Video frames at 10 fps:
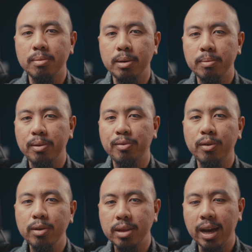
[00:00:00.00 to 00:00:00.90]
but
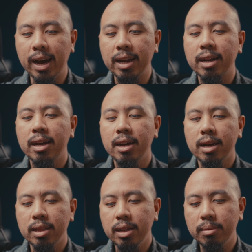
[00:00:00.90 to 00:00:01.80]
before that,
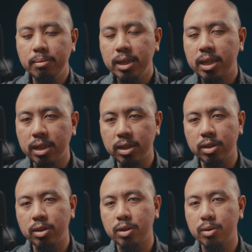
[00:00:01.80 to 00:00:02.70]
let me
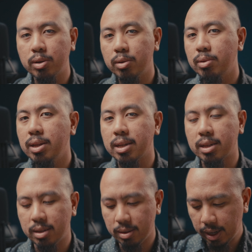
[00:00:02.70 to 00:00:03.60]
just show you
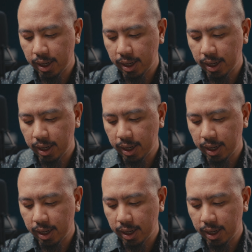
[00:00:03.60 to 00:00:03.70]
this.